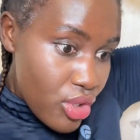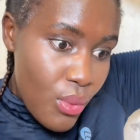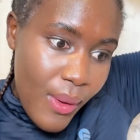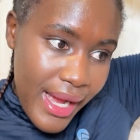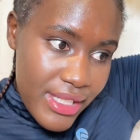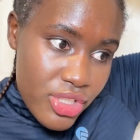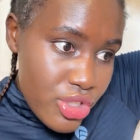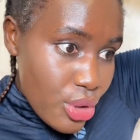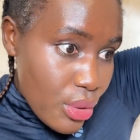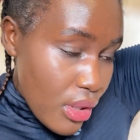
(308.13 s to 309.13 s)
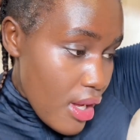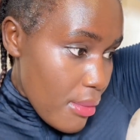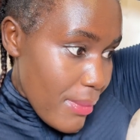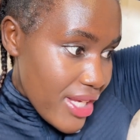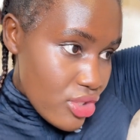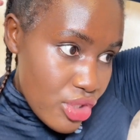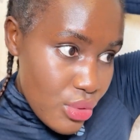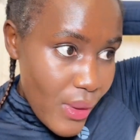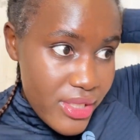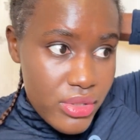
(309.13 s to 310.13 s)
want to, but you
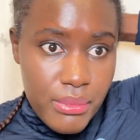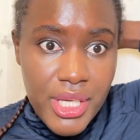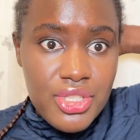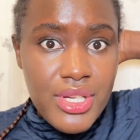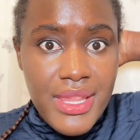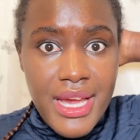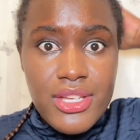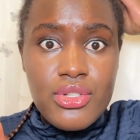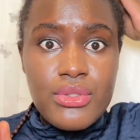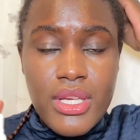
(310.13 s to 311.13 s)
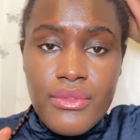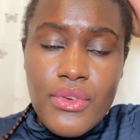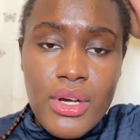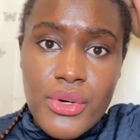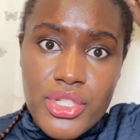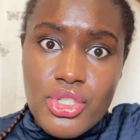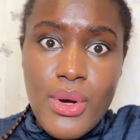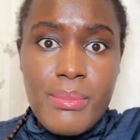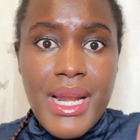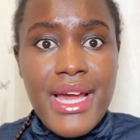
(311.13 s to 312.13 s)
want to make sure that if you're going to
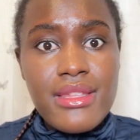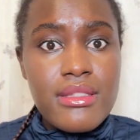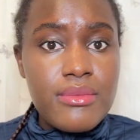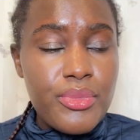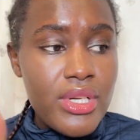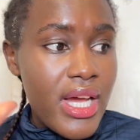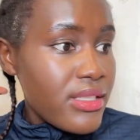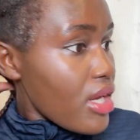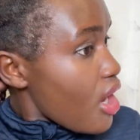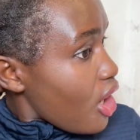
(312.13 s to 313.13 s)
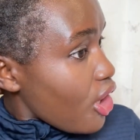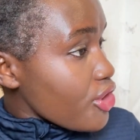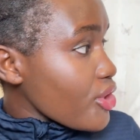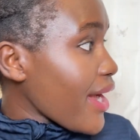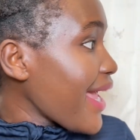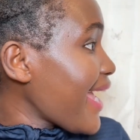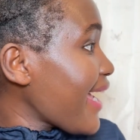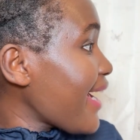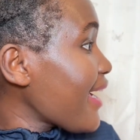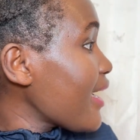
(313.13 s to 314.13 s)
apply this product on your
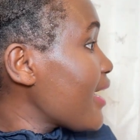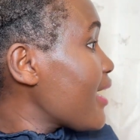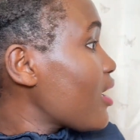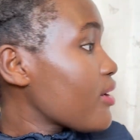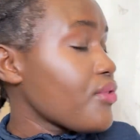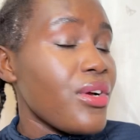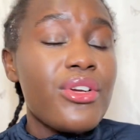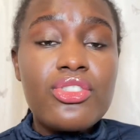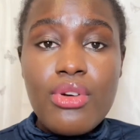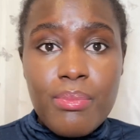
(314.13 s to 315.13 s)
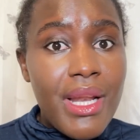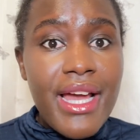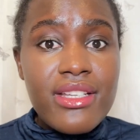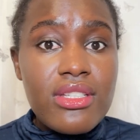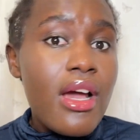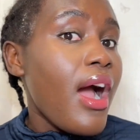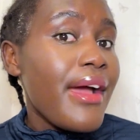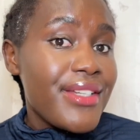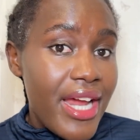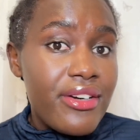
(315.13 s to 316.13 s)
hair, if you're going to apply it
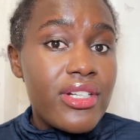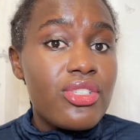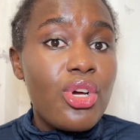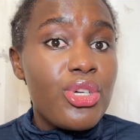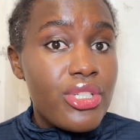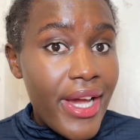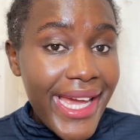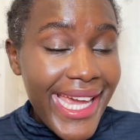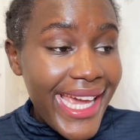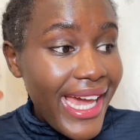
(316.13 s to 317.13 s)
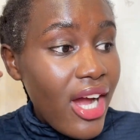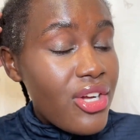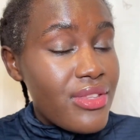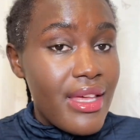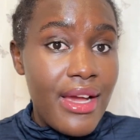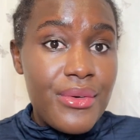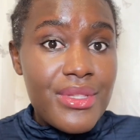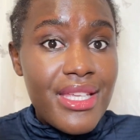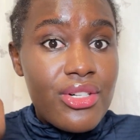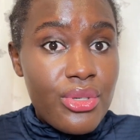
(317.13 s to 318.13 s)
direct on your hair, on
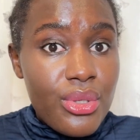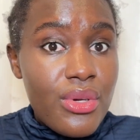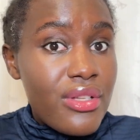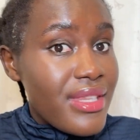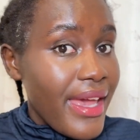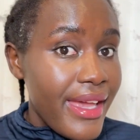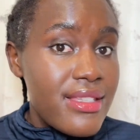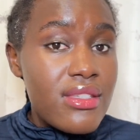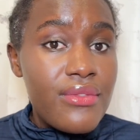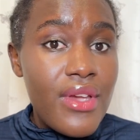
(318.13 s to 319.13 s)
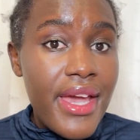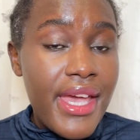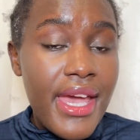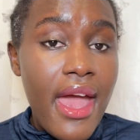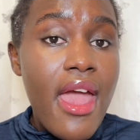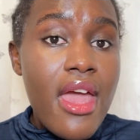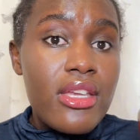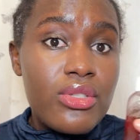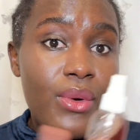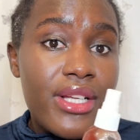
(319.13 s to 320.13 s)
the ends of your hair,
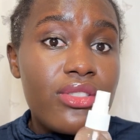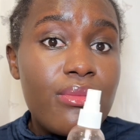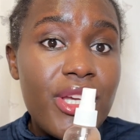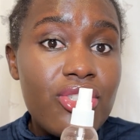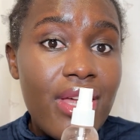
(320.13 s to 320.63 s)
you want to make sure